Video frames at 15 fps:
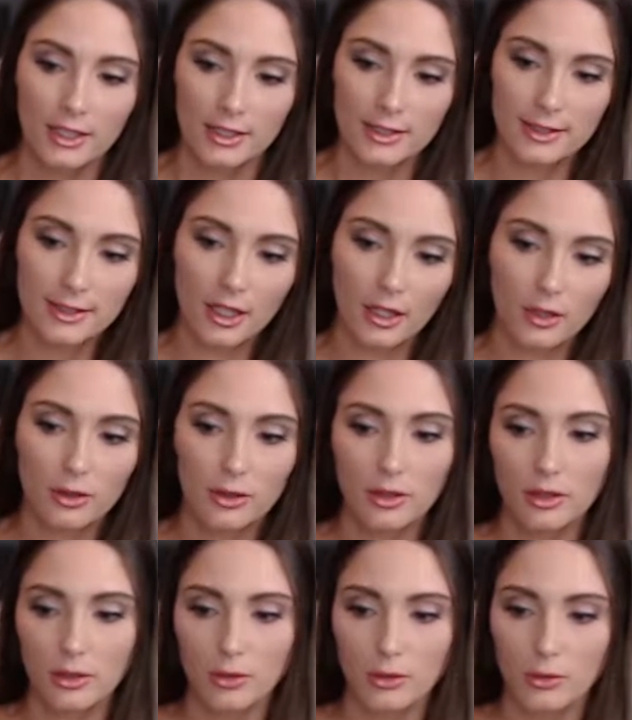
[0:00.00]
So,
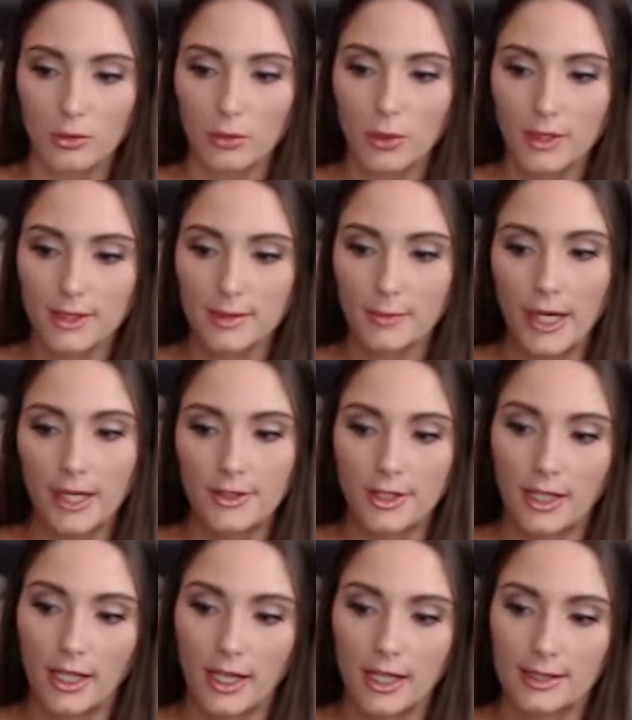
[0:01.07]
what is
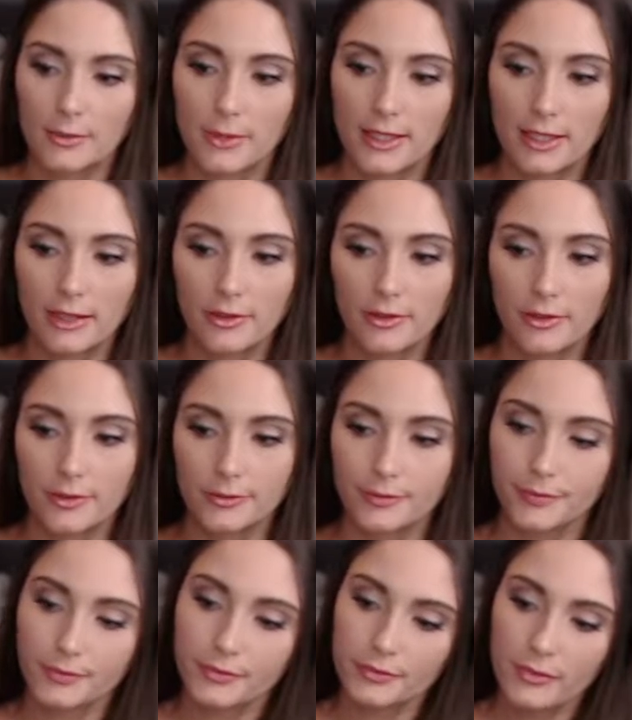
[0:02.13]
magic? Asked Medivh,
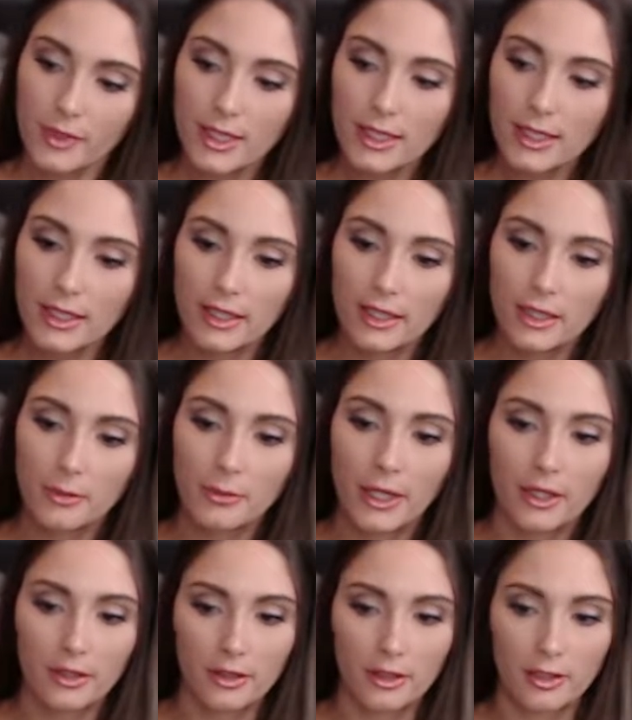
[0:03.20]
in the
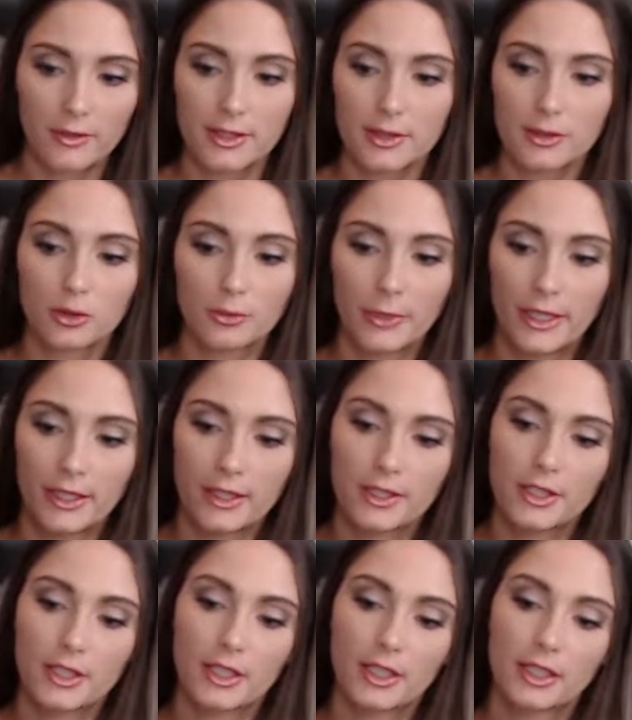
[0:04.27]
manner of a school
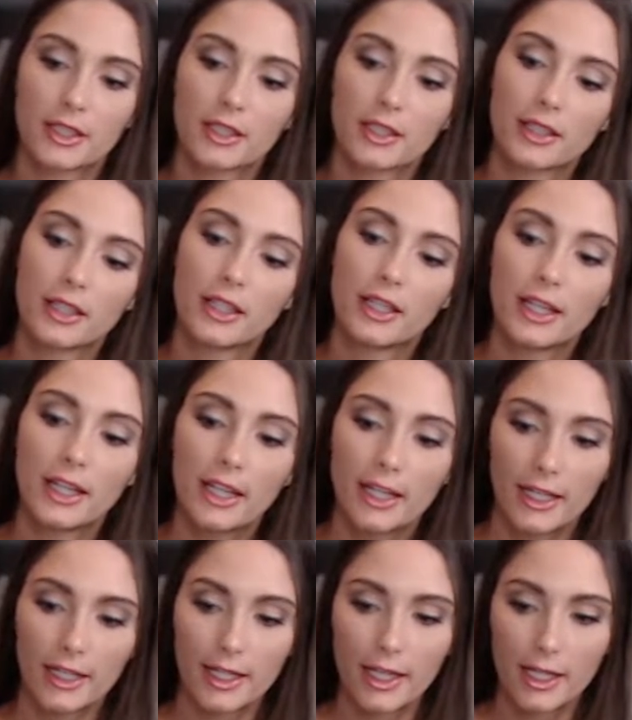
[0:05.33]
mage.
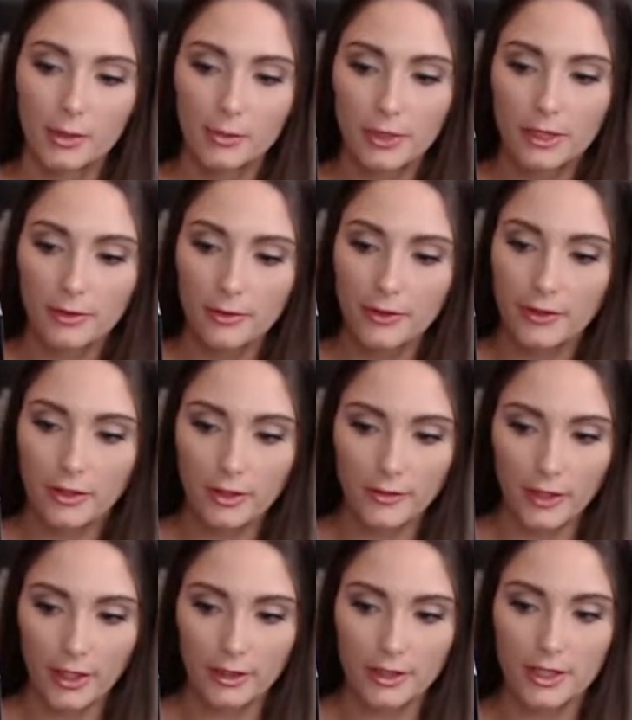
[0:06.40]
An ambient field
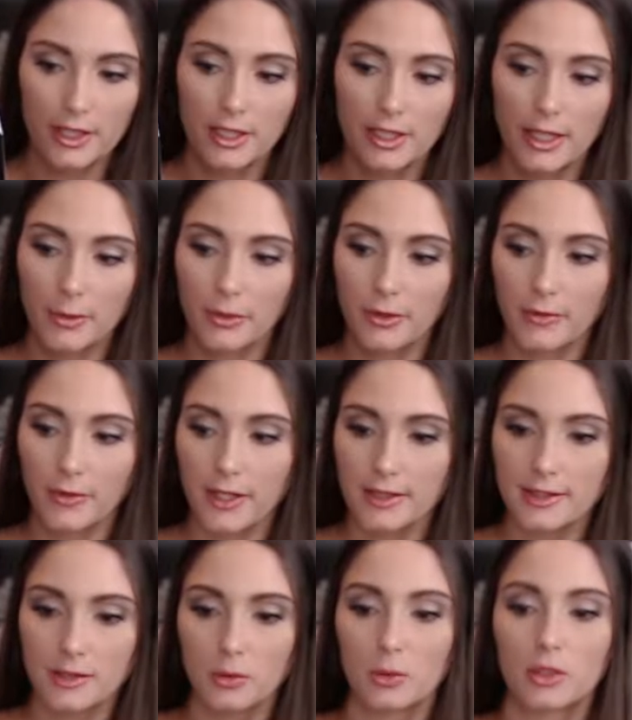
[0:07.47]
of energy that
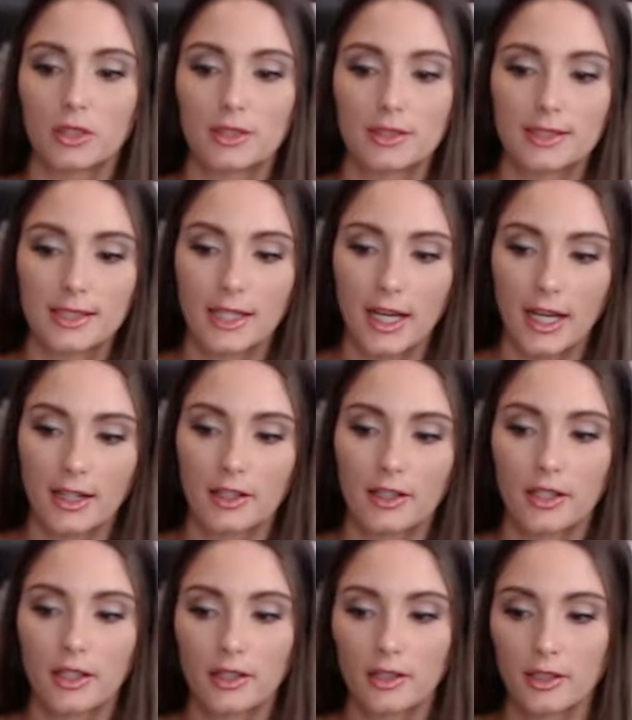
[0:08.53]
pervades the world, said
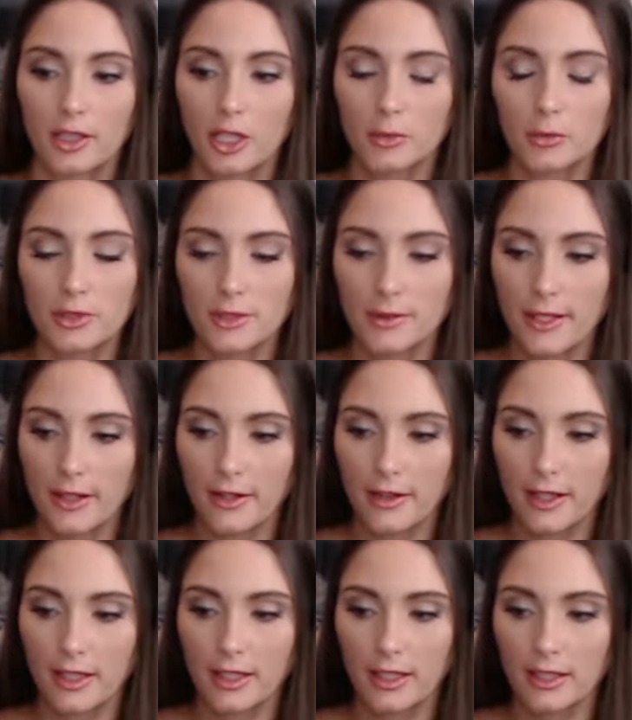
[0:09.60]
Khadgar, almost without
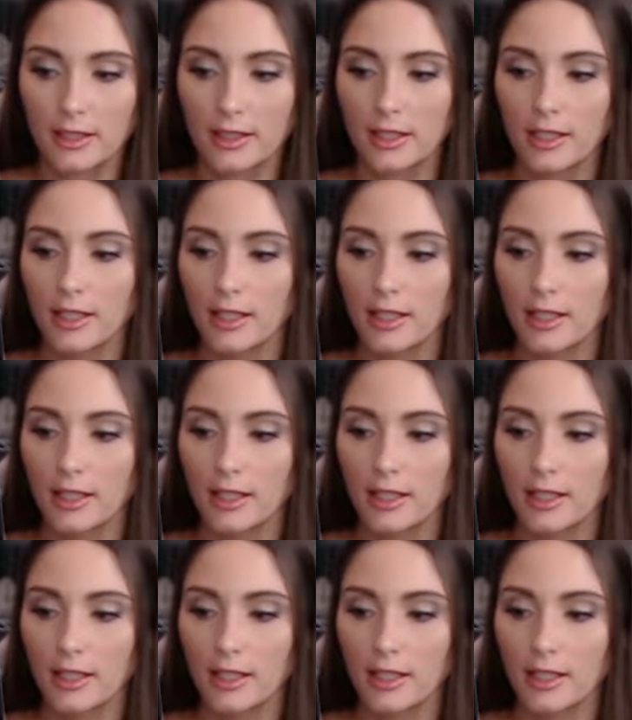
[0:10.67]
thinking.